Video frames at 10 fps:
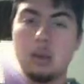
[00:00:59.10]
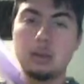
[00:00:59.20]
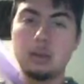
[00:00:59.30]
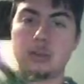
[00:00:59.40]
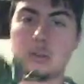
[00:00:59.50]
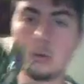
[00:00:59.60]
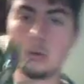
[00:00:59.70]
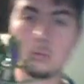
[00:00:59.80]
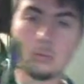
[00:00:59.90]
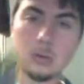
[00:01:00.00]

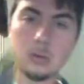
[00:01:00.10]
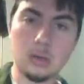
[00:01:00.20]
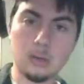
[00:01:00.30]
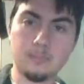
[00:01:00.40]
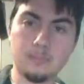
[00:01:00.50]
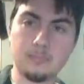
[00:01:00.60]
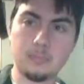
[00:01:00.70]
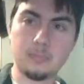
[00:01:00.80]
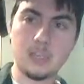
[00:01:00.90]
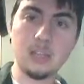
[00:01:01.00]
So,
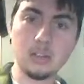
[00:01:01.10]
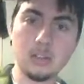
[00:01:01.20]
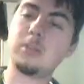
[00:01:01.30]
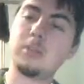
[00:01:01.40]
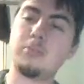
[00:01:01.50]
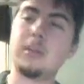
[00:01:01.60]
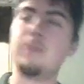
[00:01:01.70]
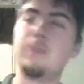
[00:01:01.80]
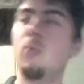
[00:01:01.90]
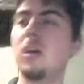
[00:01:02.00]
he looks pretty
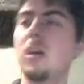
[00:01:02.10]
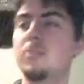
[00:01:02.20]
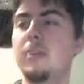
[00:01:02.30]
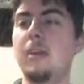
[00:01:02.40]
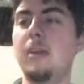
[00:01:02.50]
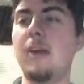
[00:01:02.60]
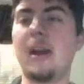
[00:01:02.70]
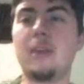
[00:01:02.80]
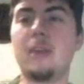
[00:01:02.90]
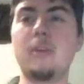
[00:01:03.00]
Waspinator
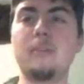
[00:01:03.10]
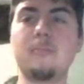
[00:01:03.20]
accurate.